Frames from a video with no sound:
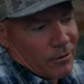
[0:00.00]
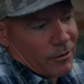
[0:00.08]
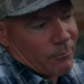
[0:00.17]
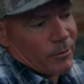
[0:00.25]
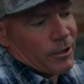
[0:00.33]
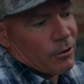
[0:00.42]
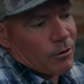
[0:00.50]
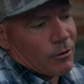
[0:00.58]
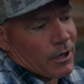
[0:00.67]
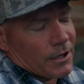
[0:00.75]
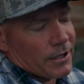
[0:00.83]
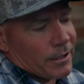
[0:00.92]
When you know
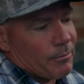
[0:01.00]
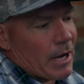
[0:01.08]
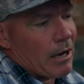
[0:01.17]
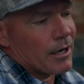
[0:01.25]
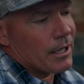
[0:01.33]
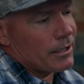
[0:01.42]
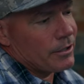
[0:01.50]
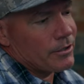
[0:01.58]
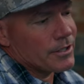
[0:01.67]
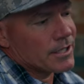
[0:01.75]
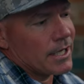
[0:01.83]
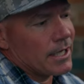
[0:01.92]
nothing about it and you
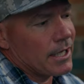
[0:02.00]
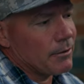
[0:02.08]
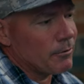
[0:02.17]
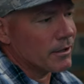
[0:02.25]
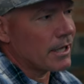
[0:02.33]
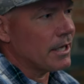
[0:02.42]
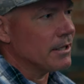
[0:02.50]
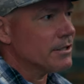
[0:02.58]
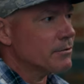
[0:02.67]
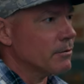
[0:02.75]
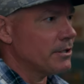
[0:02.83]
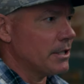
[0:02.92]
just get hit with, hey, this
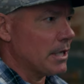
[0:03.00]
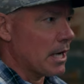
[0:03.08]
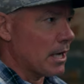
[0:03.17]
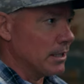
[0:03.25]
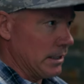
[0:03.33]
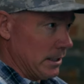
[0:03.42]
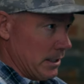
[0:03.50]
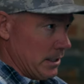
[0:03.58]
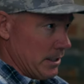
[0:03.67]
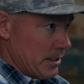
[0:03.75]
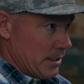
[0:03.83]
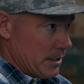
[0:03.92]
is what you got,
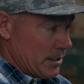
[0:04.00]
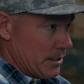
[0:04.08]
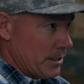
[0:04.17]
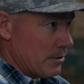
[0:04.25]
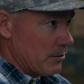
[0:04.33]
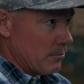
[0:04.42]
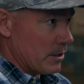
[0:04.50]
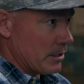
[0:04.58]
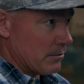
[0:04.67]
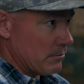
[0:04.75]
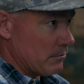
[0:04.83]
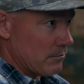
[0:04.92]
you know what
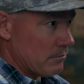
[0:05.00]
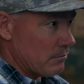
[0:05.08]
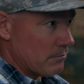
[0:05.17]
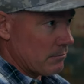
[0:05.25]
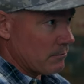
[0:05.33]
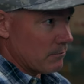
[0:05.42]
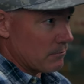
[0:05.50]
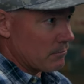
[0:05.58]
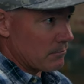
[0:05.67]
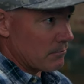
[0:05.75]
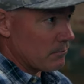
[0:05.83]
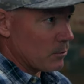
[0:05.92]

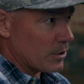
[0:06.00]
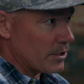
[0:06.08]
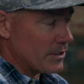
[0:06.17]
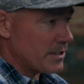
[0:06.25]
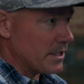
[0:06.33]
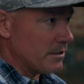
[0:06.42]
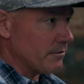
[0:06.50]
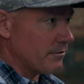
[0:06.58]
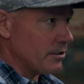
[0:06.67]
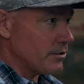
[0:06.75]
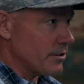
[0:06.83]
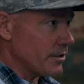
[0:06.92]
what you see in the
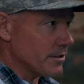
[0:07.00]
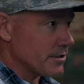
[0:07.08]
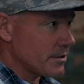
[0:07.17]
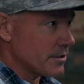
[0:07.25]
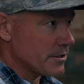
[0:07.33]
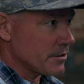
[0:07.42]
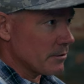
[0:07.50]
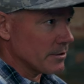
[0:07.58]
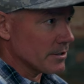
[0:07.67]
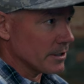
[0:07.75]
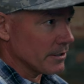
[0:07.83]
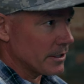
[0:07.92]
future is just so
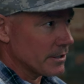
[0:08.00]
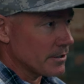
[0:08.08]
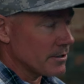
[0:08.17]
uncertain.